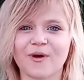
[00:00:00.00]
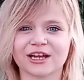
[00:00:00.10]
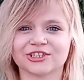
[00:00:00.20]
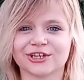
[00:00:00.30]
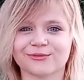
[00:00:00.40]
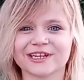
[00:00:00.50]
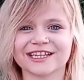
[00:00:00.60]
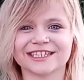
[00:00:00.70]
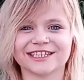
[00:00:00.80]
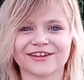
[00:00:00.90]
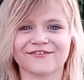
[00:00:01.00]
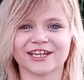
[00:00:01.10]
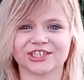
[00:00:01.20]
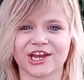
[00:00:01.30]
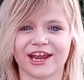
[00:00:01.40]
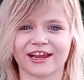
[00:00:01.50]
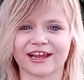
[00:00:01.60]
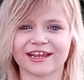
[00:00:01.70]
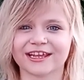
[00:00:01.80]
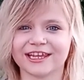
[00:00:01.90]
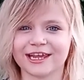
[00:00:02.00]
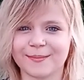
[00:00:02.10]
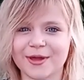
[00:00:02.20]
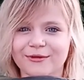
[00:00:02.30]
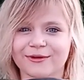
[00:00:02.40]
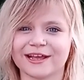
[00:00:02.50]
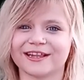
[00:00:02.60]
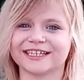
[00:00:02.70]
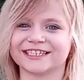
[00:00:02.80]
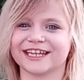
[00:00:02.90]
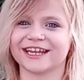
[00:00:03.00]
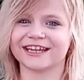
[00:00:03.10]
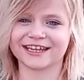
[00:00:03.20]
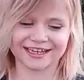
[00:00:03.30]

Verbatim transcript: watching Realistic Fishing. Keep it realistic.